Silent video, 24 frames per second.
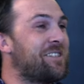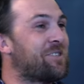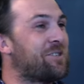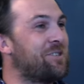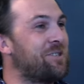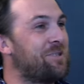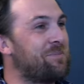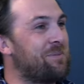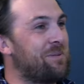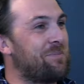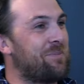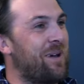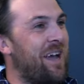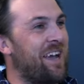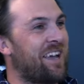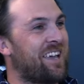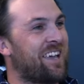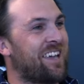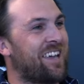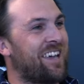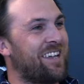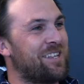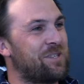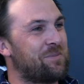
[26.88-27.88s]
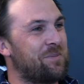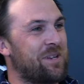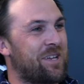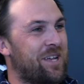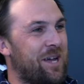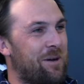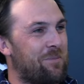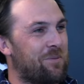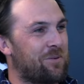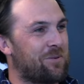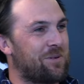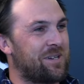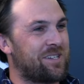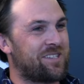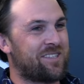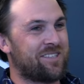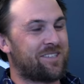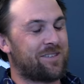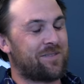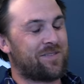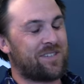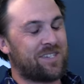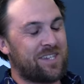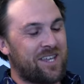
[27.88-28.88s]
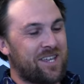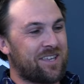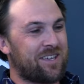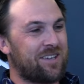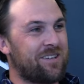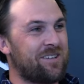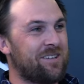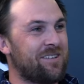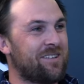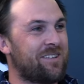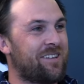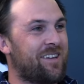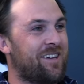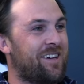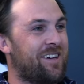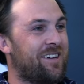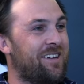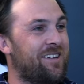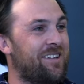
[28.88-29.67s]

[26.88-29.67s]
it's good to be back again. It's been a couple of weeks since I've seen you. Yeah, uh,